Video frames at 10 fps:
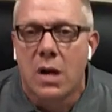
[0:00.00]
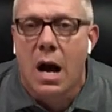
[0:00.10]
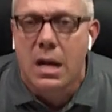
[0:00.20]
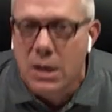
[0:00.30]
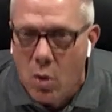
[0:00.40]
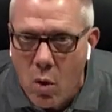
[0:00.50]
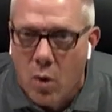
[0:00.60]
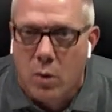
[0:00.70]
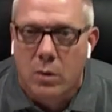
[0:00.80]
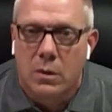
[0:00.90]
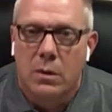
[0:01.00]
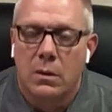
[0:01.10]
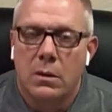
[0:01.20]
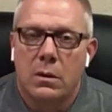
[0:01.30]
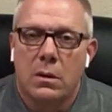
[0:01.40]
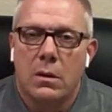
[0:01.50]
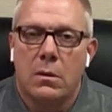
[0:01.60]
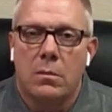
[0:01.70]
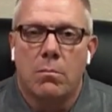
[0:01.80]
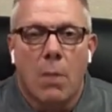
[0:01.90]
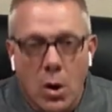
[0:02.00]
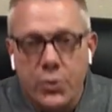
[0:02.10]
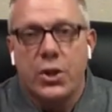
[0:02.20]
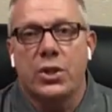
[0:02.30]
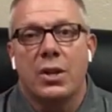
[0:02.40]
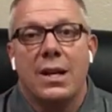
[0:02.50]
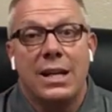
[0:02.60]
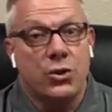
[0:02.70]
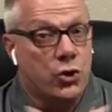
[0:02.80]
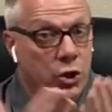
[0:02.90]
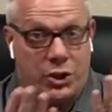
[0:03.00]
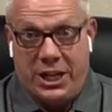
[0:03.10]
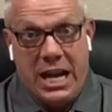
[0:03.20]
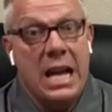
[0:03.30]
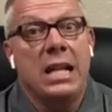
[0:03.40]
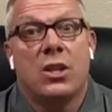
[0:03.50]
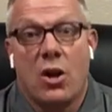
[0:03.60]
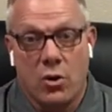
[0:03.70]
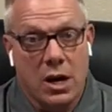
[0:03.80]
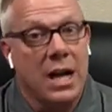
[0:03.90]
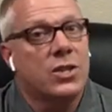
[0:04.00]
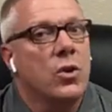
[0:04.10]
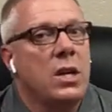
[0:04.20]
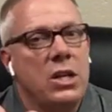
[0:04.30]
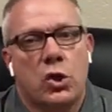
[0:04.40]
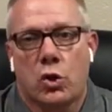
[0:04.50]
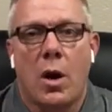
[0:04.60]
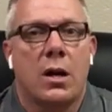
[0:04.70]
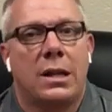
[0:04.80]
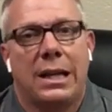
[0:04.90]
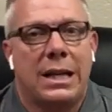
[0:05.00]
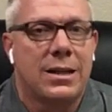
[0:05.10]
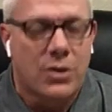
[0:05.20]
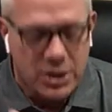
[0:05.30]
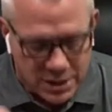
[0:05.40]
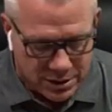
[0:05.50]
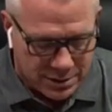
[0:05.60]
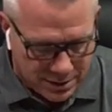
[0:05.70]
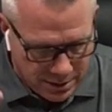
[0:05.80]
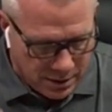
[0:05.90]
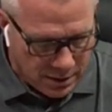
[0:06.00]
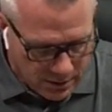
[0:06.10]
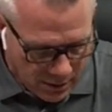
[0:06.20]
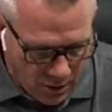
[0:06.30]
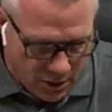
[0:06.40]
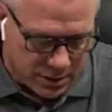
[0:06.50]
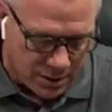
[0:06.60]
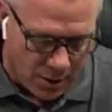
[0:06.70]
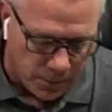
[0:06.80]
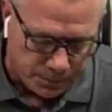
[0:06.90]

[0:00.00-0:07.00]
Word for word: God at all. Moses is just getting to know God, so he's struggling in this also.